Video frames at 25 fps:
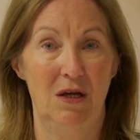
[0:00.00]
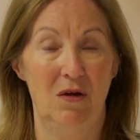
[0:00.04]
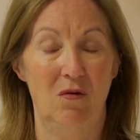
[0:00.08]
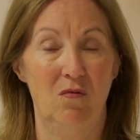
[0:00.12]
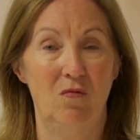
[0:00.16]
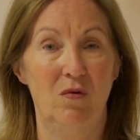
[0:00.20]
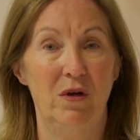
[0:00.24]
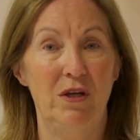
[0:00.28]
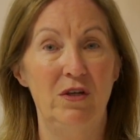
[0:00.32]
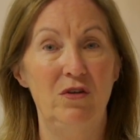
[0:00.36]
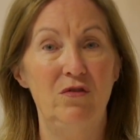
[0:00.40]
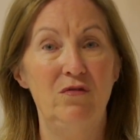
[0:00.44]

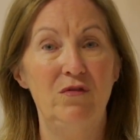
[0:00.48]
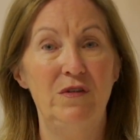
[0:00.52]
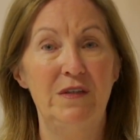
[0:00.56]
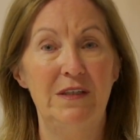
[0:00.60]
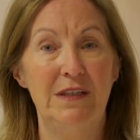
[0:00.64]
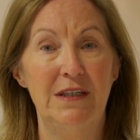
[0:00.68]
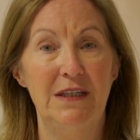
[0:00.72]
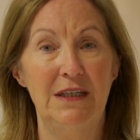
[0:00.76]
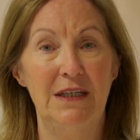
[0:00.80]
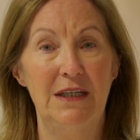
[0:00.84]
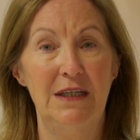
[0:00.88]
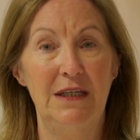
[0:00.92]
When you
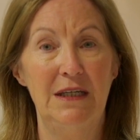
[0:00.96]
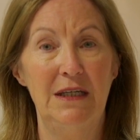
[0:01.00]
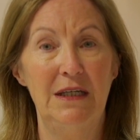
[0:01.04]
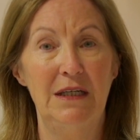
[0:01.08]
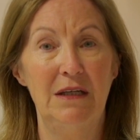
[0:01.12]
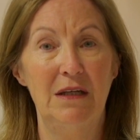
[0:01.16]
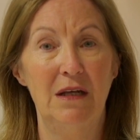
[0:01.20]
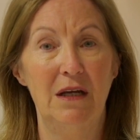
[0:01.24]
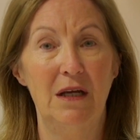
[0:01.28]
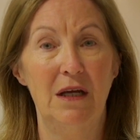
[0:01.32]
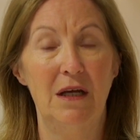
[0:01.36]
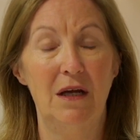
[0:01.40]
see
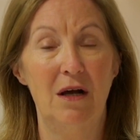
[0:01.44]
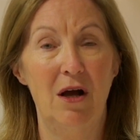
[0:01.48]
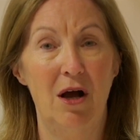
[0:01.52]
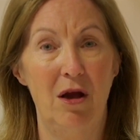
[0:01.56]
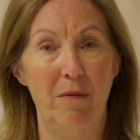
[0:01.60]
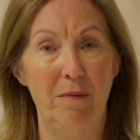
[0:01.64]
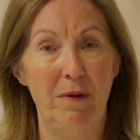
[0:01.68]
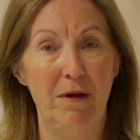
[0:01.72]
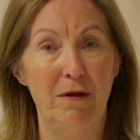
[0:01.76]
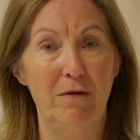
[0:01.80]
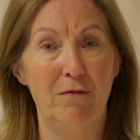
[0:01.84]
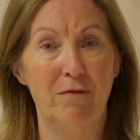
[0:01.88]

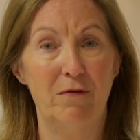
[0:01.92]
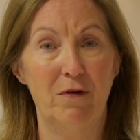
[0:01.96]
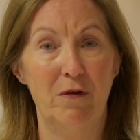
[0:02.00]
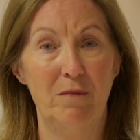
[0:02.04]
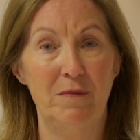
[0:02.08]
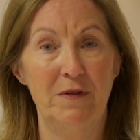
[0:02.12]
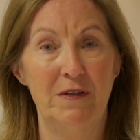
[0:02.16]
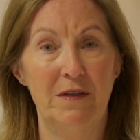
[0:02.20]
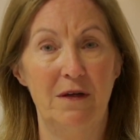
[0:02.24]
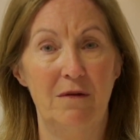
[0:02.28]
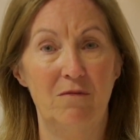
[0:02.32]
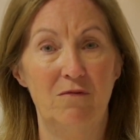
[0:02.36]
coming from
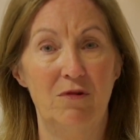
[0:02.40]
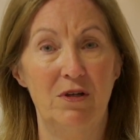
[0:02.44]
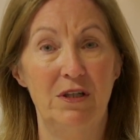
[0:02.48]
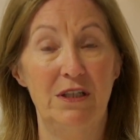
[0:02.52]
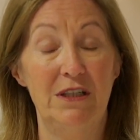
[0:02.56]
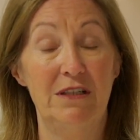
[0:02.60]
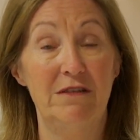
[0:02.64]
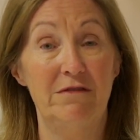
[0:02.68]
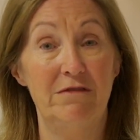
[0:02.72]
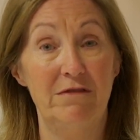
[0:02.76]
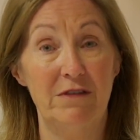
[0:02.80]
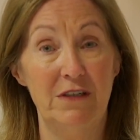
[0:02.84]
someone
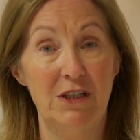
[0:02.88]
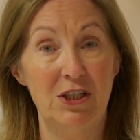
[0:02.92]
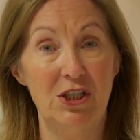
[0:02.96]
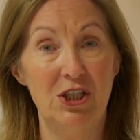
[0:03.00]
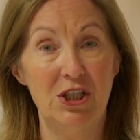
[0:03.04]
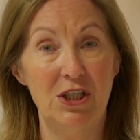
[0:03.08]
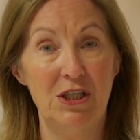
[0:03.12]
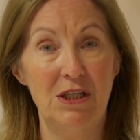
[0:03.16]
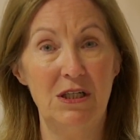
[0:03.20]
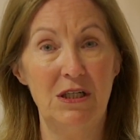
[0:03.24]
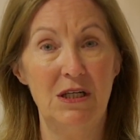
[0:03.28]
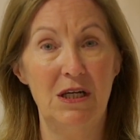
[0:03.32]

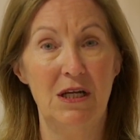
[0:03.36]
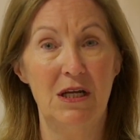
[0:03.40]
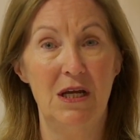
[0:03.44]
division,